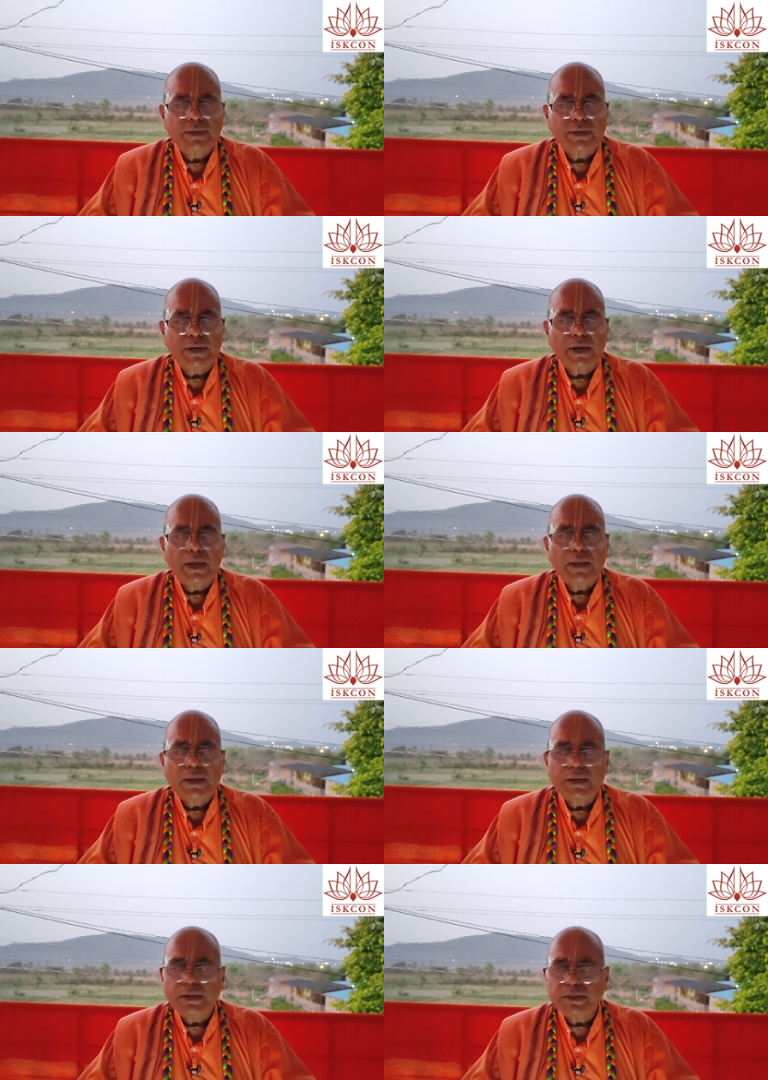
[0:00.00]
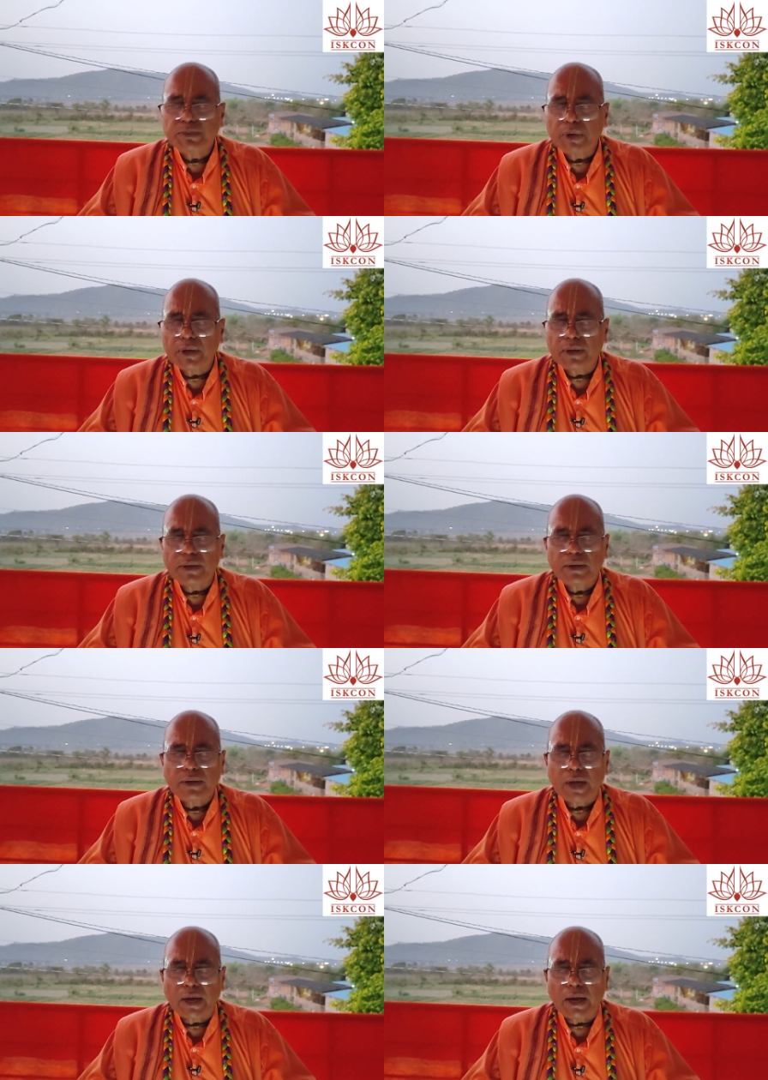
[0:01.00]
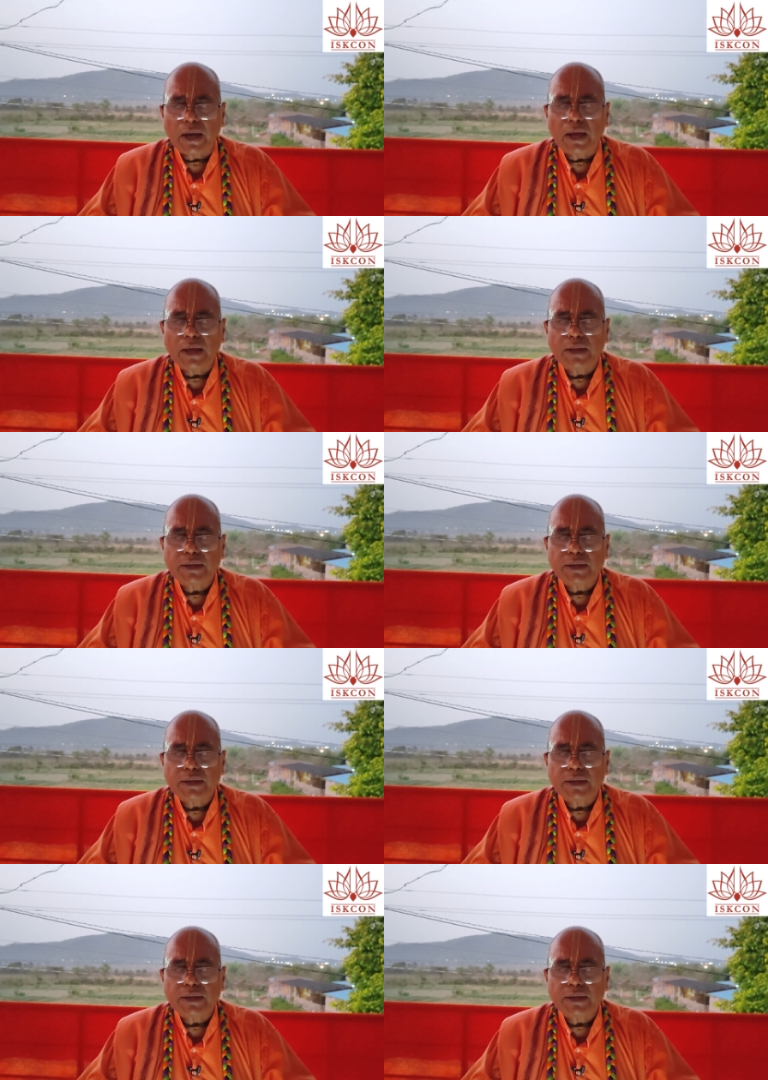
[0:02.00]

said that this Kanha,